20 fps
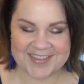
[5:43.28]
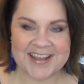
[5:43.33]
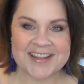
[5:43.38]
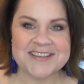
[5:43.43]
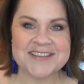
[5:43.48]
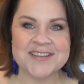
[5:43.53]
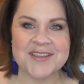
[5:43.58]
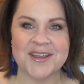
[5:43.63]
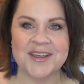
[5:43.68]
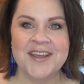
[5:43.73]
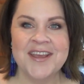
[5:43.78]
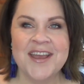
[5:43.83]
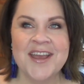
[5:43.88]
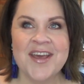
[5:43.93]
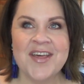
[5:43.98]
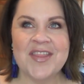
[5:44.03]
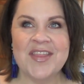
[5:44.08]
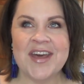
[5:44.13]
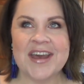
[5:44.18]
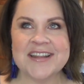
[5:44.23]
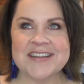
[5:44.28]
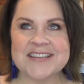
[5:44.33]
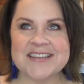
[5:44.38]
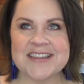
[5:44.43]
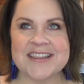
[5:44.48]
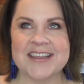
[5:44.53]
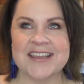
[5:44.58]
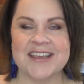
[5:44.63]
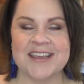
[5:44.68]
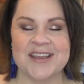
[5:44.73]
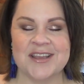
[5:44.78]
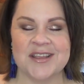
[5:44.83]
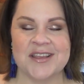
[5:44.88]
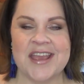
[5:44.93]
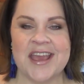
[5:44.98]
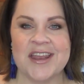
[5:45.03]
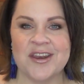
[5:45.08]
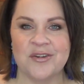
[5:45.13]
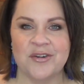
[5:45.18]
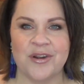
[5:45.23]
that's the that's the
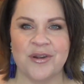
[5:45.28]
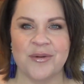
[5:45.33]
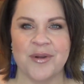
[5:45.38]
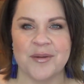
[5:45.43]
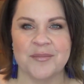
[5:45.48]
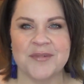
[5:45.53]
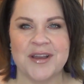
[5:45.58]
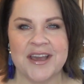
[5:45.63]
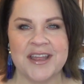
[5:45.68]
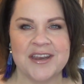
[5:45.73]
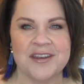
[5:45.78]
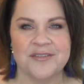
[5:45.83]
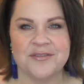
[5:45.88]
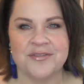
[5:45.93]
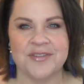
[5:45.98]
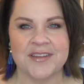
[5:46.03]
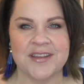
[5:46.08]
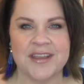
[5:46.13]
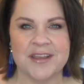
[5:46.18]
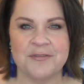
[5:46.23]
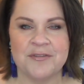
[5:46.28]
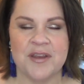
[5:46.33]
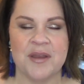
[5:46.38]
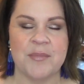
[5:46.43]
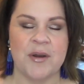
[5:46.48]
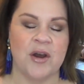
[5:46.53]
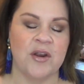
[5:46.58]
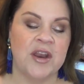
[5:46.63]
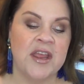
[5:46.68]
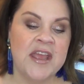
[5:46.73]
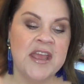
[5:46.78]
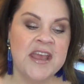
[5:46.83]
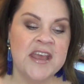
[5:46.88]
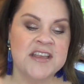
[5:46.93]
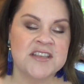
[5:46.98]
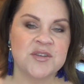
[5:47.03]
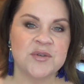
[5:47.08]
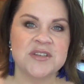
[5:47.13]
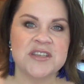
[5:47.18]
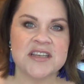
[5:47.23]
category where I'm kind of iffy about.
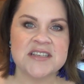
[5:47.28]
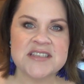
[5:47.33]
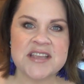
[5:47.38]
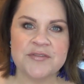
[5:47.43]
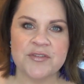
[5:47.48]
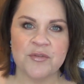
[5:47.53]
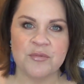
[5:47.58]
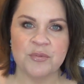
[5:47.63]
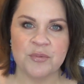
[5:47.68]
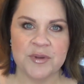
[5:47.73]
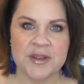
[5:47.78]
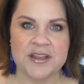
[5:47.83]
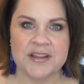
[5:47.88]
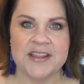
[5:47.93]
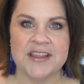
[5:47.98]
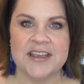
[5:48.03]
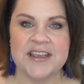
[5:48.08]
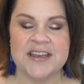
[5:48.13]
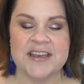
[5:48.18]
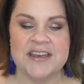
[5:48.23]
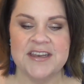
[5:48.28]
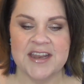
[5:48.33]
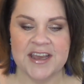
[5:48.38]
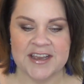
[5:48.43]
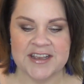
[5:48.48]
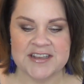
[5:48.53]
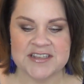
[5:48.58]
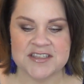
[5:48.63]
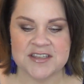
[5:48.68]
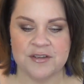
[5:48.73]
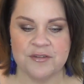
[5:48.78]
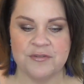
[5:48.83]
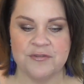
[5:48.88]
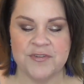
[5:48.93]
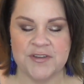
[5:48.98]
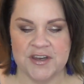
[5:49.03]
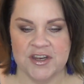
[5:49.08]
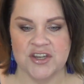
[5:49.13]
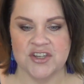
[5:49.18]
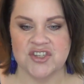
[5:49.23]
So it does have a really nice
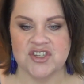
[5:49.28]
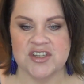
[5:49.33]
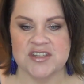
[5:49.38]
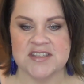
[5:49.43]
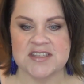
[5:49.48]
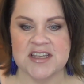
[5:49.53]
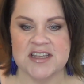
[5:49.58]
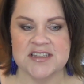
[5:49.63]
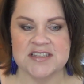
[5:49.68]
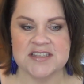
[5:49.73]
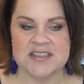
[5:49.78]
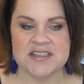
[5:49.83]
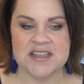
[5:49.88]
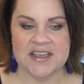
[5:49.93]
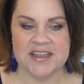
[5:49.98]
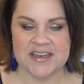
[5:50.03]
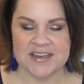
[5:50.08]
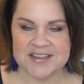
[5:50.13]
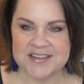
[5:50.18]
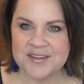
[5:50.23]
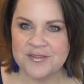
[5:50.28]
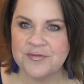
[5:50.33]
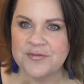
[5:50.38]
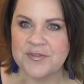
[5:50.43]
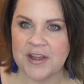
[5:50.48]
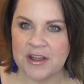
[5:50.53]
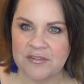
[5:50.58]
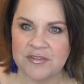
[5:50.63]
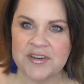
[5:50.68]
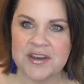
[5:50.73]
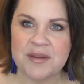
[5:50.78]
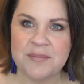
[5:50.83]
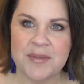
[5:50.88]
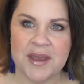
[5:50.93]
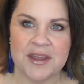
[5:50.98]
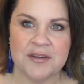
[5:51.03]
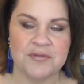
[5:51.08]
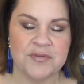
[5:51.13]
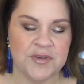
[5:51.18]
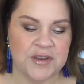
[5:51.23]
finish. It's it's it is a velvety
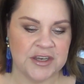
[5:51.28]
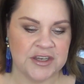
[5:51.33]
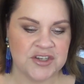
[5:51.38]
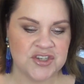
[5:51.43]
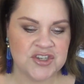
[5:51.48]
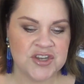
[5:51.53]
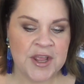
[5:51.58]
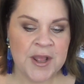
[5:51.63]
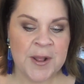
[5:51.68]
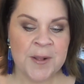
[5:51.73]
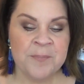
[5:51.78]
matte finish.